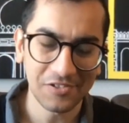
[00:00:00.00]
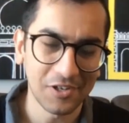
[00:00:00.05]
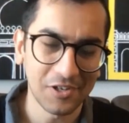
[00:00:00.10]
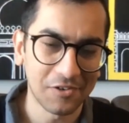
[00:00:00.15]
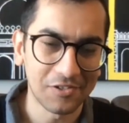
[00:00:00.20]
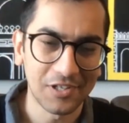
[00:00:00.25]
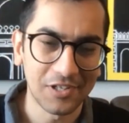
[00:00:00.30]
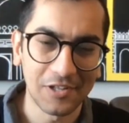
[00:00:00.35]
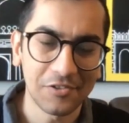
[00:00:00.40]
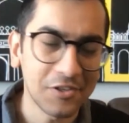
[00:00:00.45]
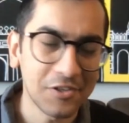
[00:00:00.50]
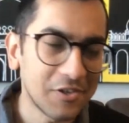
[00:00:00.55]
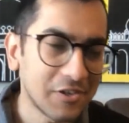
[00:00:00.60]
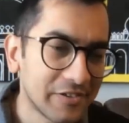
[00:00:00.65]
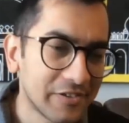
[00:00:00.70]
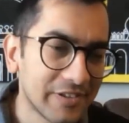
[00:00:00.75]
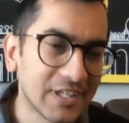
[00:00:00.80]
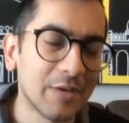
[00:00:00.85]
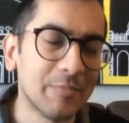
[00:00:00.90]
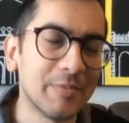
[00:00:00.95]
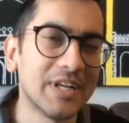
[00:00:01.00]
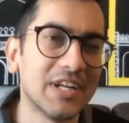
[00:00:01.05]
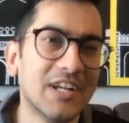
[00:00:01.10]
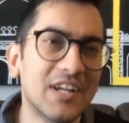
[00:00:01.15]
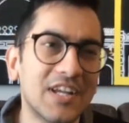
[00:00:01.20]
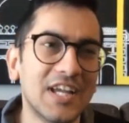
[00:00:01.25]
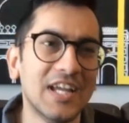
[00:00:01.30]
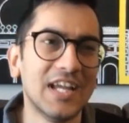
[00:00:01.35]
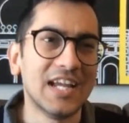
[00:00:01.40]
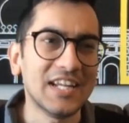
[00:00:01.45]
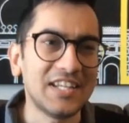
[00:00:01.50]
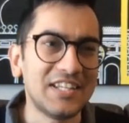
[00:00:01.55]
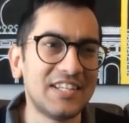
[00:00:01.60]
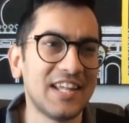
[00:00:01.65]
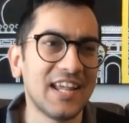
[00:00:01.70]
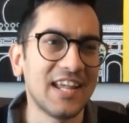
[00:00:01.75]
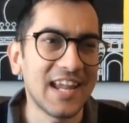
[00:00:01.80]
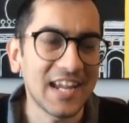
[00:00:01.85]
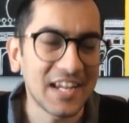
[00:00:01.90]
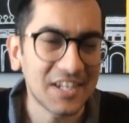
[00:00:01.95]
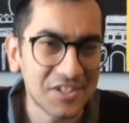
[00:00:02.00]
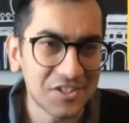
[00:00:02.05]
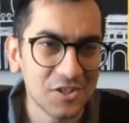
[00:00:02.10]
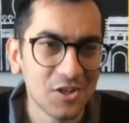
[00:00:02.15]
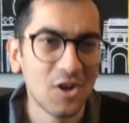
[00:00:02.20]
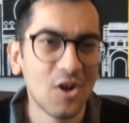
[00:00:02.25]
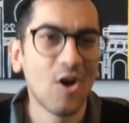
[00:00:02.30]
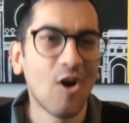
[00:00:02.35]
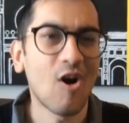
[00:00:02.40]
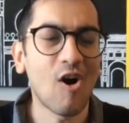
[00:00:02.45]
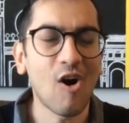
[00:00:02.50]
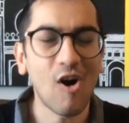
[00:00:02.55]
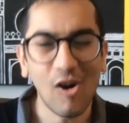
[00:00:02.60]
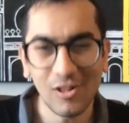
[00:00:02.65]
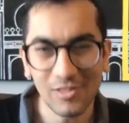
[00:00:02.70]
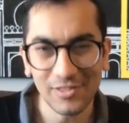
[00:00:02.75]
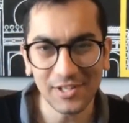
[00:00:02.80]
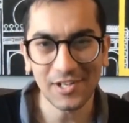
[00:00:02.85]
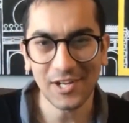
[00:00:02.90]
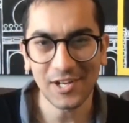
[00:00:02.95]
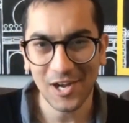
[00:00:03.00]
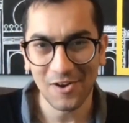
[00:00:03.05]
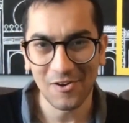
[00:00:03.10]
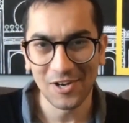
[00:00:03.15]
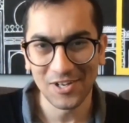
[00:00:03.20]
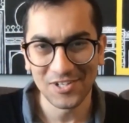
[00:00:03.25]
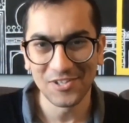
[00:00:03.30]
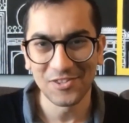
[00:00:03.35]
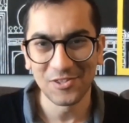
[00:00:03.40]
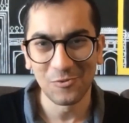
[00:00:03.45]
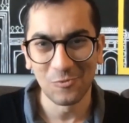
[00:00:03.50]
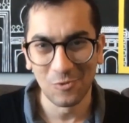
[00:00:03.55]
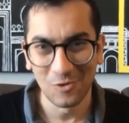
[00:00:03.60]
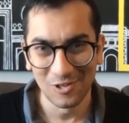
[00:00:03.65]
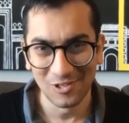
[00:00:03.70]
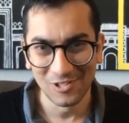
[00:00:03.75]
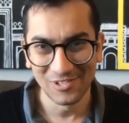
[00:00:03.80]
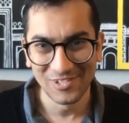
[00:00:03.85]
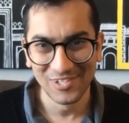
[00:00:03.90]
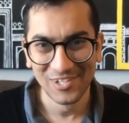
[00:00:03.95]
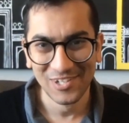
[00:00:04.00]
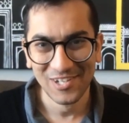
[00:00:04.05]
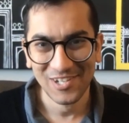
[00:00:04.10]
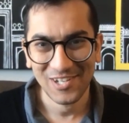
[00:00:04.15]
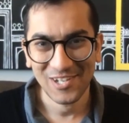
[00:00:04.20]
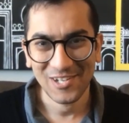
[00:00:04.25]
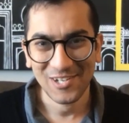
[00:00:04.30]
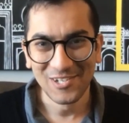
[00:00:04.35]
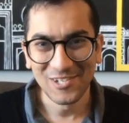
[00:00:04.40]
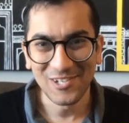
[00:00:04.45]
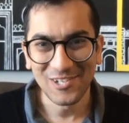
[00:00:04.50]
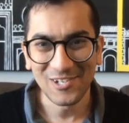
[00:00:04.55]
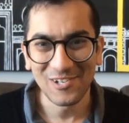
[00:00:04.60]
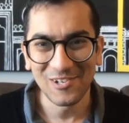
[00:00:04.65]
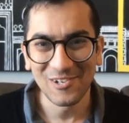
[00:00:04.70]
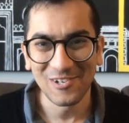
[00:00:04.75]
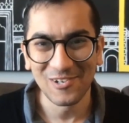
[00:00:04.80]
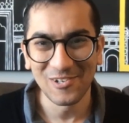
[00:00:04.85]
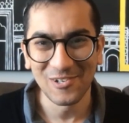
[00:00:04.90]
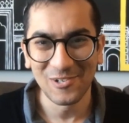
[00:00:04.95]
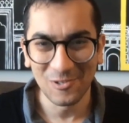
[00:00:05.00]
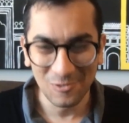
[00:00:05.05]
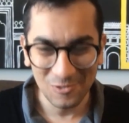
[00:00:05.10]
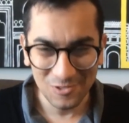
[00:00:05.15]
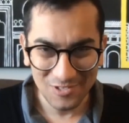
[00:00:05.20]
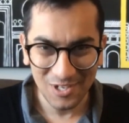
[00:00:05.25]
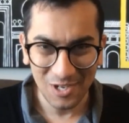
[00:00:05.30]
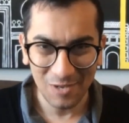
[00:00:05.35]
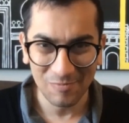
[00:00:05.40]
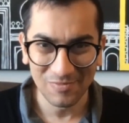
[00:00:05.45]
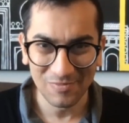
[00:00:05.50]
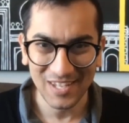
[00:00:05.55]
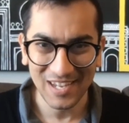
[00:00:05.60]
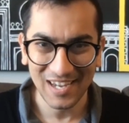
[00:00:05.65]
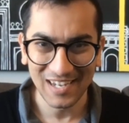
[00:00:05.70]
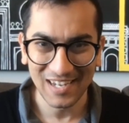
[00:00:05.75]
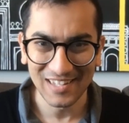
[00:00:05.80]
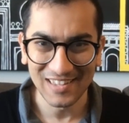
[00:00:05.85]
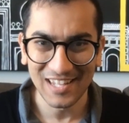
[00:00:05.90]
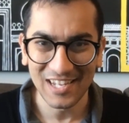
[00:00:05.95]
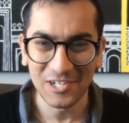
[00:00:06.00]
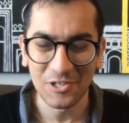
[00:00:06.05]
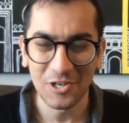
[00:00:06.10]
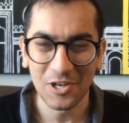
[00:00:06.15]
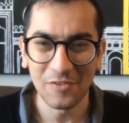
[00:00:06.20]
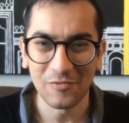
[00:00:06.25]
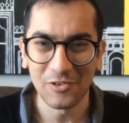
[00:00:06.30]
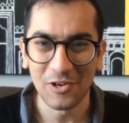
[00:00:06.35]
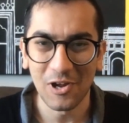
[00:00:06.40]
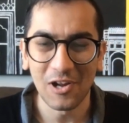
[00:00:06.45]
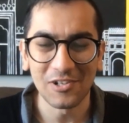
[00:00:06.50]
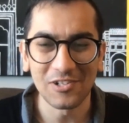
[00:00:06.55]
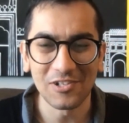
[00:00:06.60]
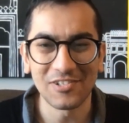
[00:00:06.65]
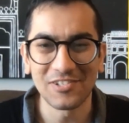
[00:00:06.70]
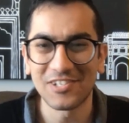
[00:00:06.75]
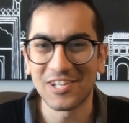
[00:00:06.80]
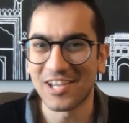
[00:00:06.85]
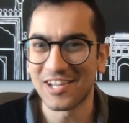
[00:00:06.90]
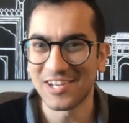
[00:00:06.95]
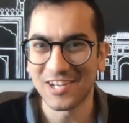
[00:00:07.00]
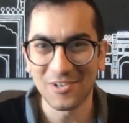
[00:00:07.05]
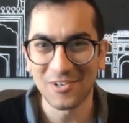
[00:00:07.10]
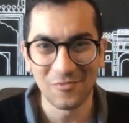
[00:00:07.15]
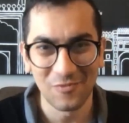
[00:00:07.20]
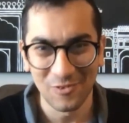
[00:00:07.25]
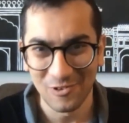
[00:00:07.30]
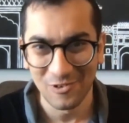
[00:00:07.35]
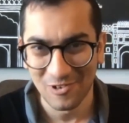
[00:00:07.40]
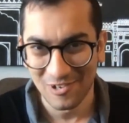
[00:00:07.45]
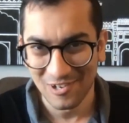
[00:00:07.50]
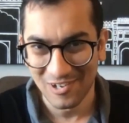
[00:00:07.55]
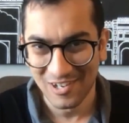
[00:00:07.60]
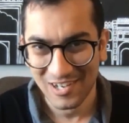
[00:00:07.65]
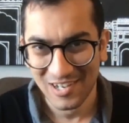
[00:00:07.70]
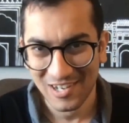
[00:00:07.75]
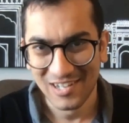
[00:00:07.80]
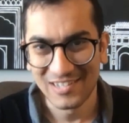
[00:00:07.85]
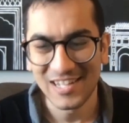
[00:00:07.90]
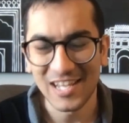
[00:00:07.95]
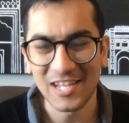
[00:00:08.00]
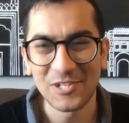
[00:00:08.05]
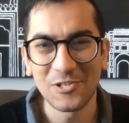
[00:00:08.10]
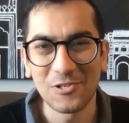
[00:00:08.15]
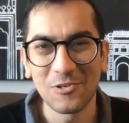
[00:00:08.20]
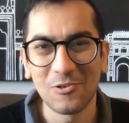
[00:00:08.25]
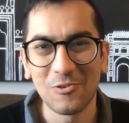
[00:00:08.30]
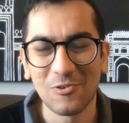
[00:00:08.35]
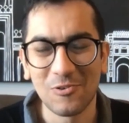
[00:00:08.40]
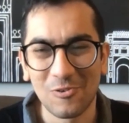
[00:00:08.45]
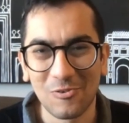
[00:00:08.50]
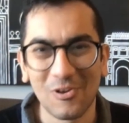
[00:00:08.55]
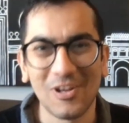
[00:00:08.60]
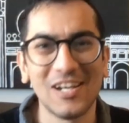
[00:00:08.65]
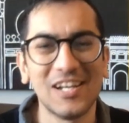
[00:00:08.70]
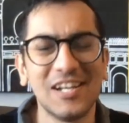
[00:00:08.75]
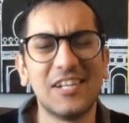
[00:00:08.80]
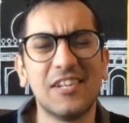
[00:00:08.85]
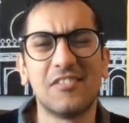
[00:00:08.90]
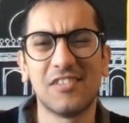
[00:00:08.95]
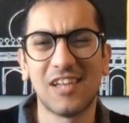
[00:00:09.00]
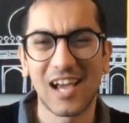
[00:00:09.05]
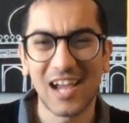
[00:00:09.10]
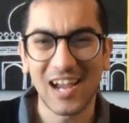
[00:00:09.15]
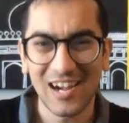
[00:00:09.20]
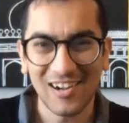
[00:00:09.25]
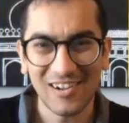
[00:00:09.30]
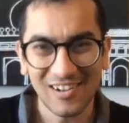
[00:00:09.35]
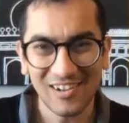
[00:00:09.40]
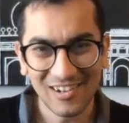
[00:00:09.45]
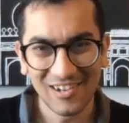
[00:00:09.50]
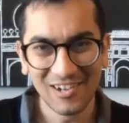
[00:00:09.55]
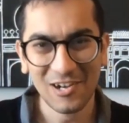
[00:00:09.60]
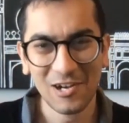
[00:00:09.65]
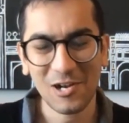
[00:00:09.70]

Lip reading: So seriously, I mean, it takes all the courage in the world to do something that you have not studied for, that you really desire,